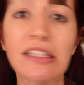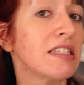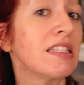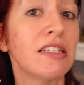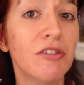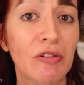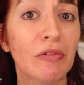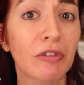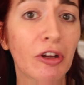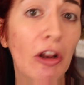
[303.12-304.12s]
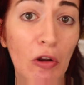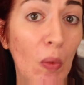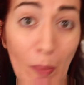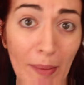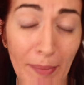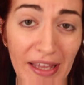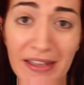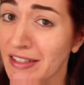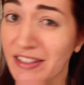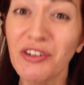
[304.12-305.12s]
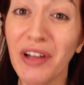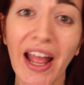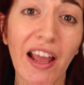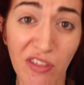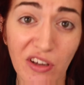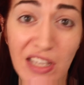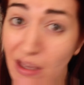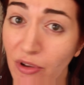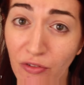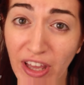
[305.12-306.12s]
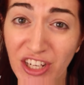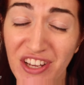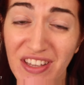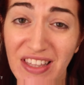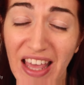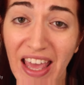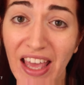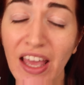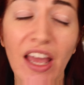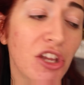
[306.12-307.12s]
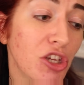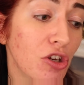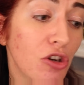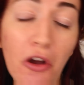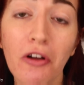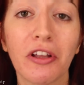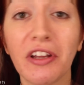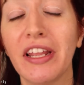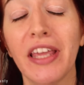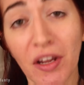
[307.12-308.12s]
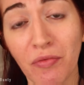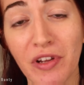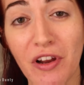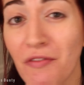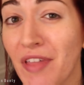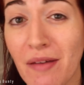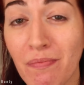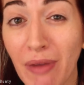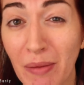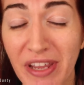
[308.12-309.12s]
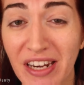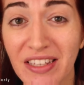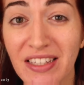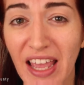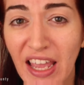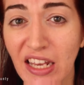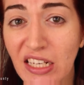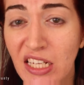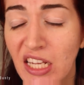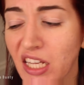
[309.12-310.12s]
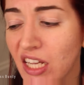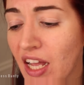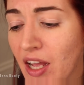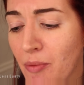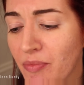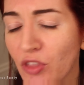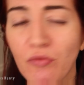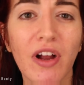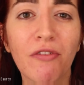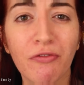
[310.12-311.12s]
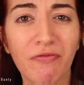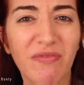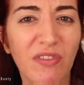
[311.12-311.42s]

it's still gonna look bumpy, it's still gonna have those imperfections there. You're not gonna get rid of that bumpiness and the rough,